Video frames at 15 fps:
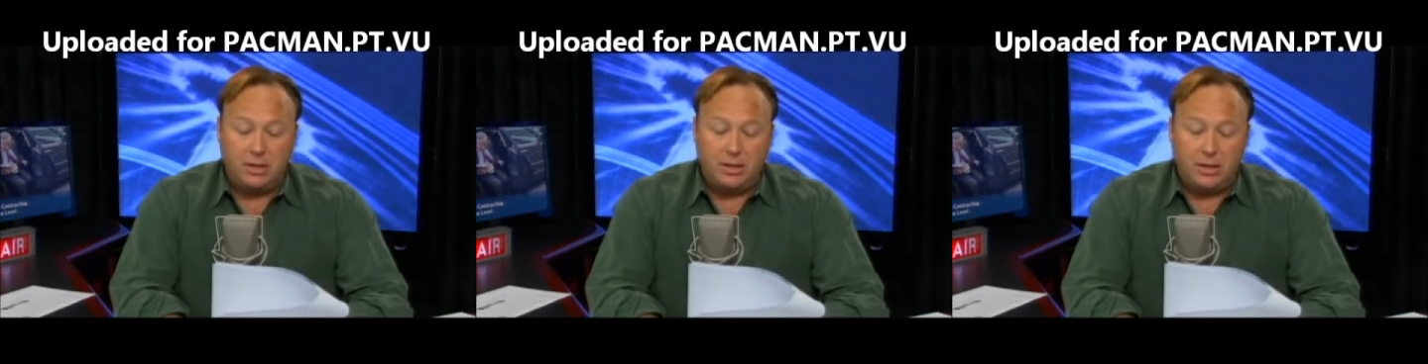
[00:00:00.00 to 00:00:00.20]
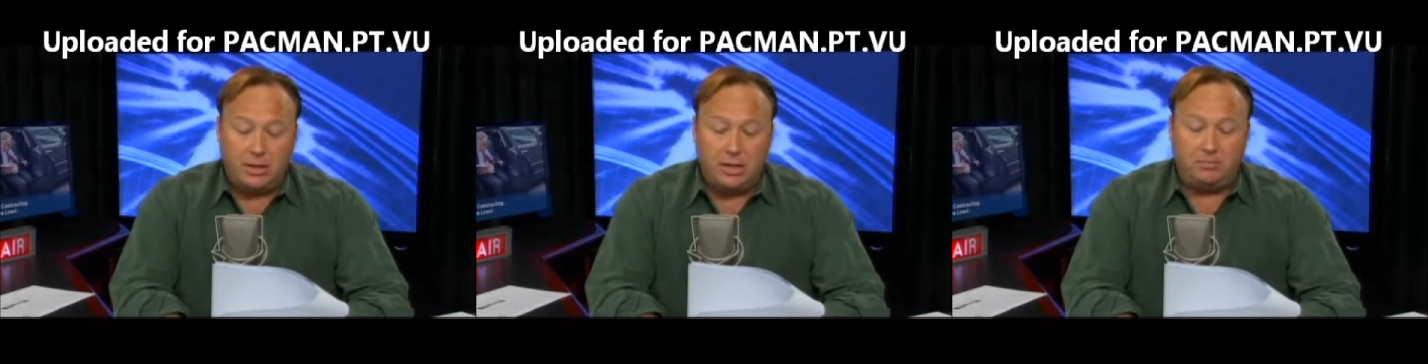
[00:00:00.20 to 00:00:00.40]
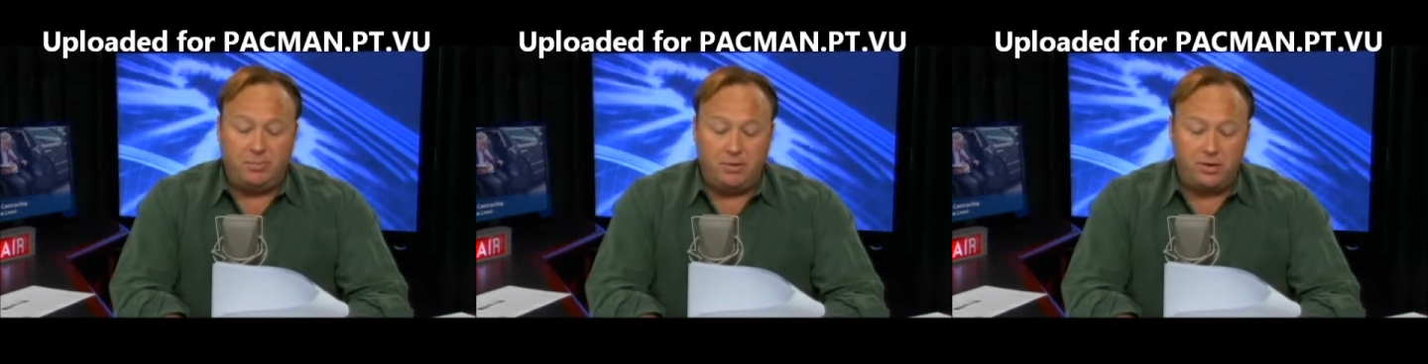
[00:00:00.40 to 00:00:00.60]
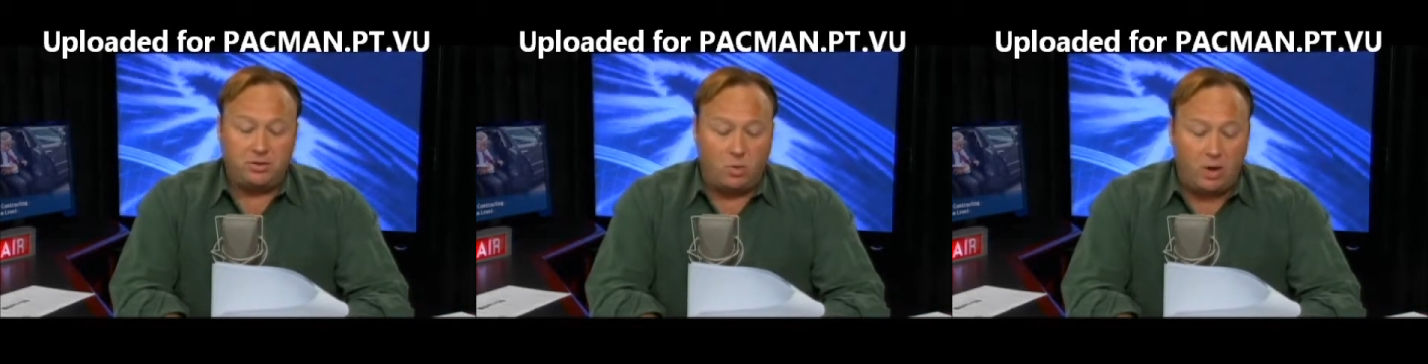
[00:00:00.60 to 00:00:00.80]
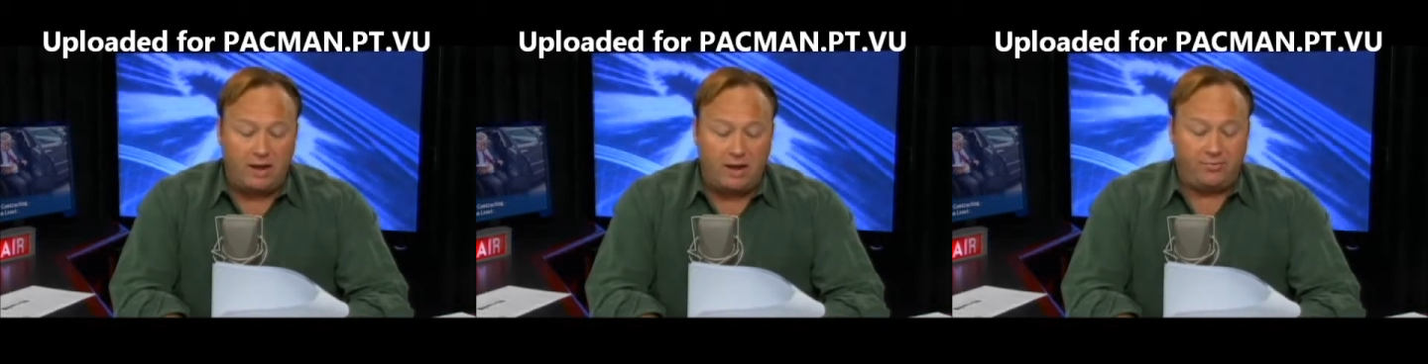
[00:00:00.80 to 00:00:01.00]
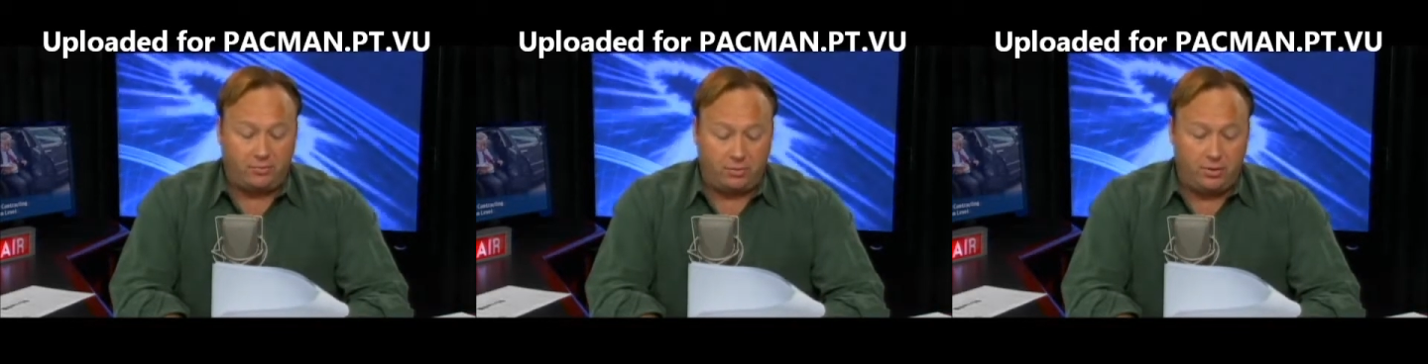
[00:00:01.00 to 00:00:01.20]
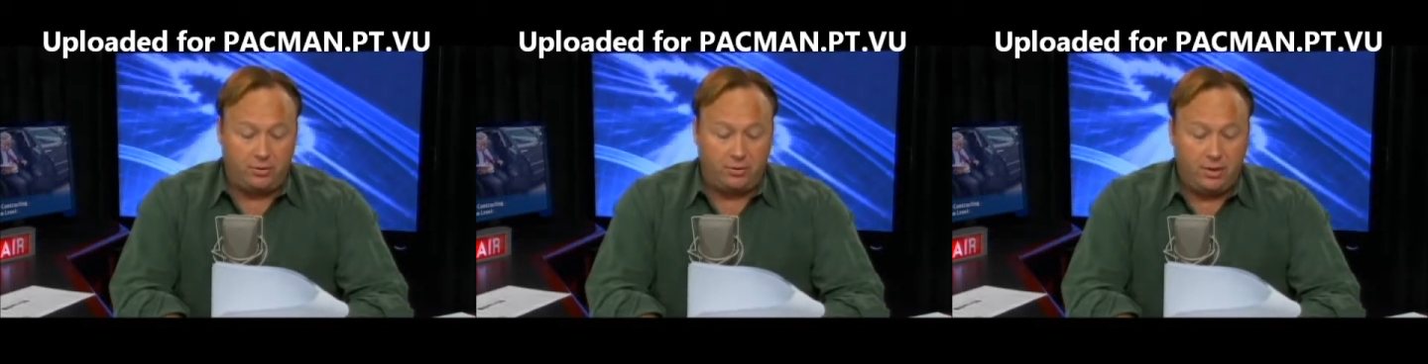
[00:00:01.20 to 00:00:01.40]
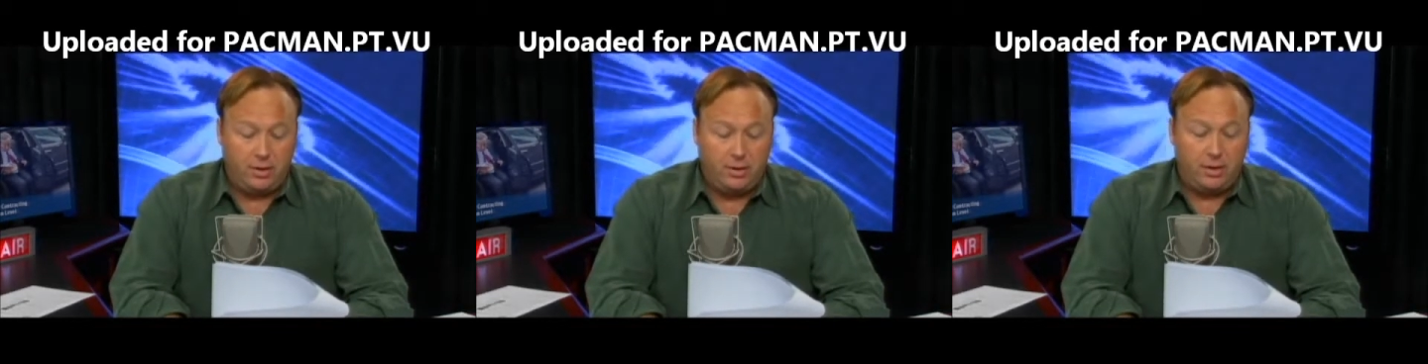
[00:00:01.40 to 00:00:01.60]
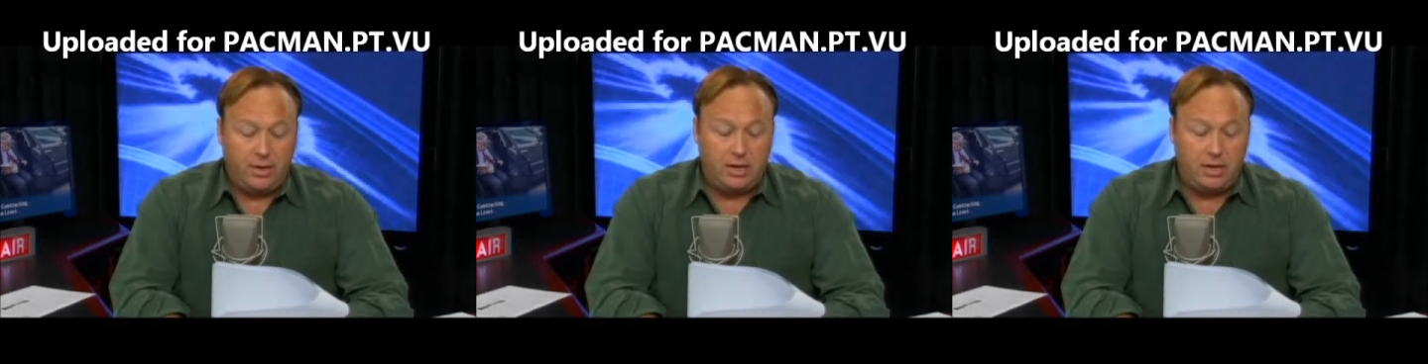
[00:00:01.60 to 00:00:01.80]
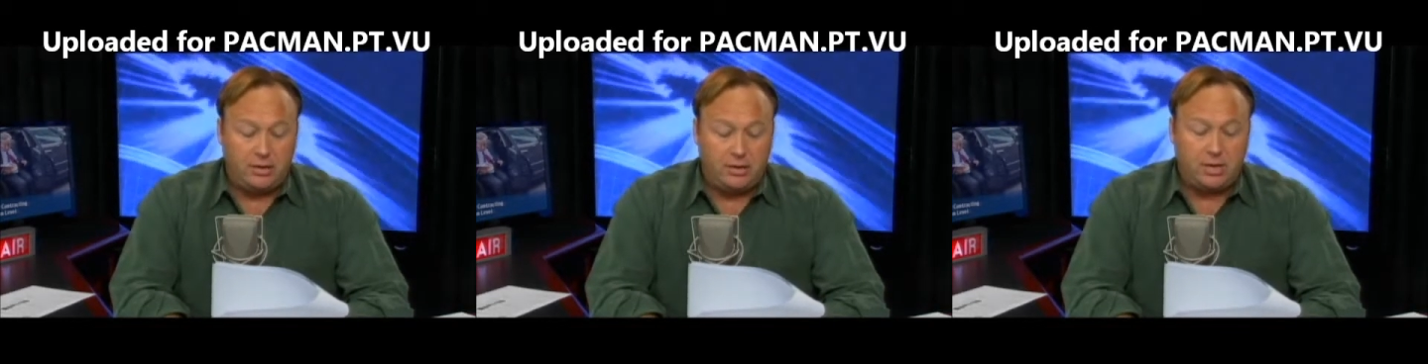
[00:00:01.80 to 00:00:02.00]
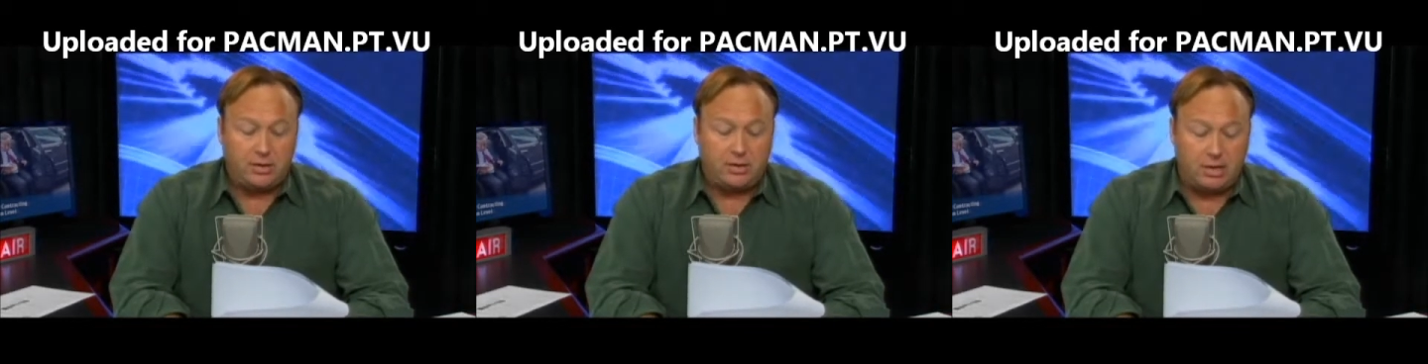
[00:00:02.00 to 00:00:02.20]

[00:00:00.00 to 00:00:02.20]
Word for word: he had put his wife through. He did say